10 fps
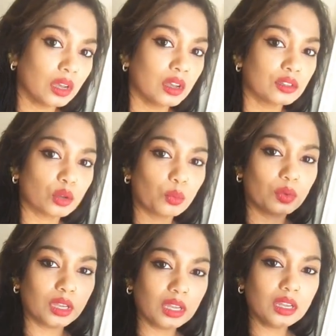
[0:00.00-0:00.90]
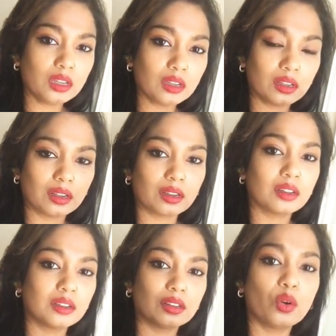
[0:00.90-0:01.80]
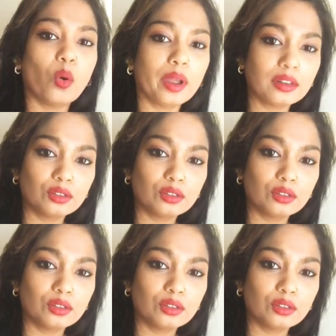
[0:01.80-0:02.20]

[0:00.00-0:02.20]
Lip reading: So we go and